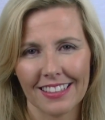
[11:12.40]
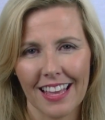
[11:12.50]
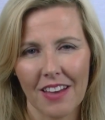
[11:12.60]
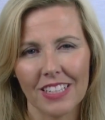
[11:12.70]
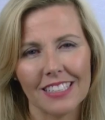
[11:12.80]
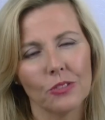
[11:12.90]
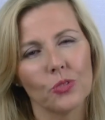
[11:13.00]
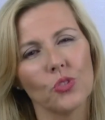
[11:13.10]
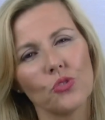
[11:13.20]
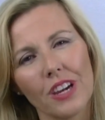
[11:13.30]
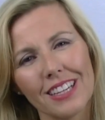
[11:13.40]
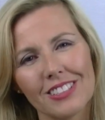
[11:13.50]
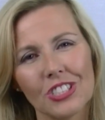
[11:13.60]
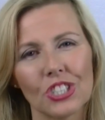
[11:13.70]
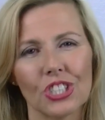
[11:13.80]
Have a little
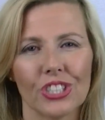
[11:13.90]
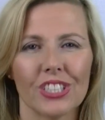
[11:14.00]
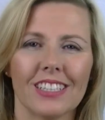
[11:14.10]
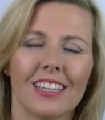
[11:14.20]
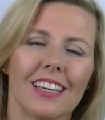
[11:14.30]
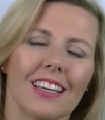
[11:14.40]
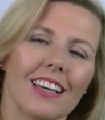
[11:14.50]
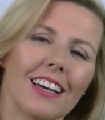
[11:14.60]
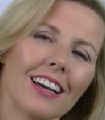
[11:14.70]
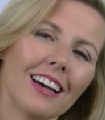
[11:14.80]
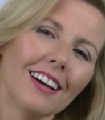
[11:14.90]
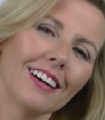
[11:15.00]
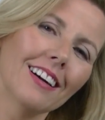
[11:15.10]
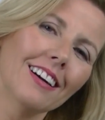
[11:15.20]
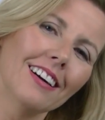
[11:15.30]
stretch.
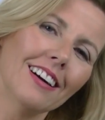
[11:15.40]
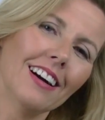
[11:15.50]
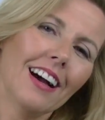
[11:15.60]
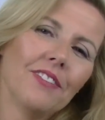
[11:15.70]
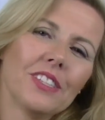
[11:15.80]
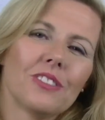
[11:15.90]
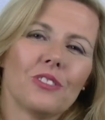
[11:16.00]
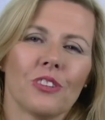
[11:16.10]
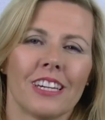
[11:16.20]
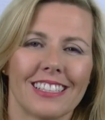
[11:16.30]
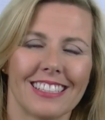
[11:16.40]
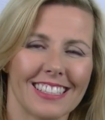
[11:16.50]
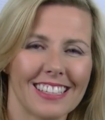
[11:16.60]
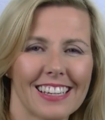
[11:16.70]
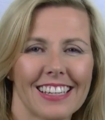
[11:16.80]
Oh, have a
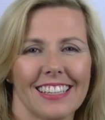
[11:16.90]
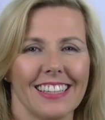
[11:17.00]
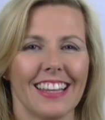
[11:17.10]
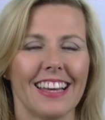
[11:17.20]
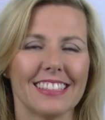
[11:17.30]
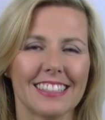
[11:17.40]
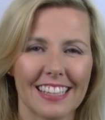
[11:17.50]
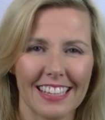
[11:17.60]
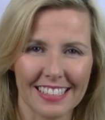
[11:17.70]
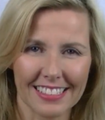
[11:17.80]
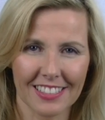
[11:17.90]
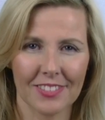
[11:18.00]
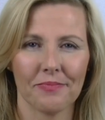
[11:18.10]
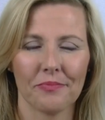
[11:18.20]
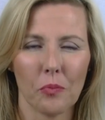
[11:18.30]
stretch. That's it.
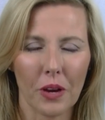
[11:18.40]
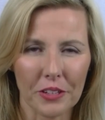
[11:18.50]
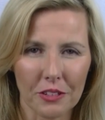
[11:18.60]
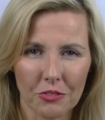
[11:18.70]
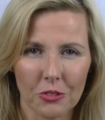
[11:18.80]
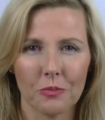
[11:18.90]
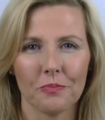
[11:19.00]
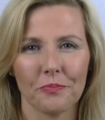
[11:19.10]
Wonderful.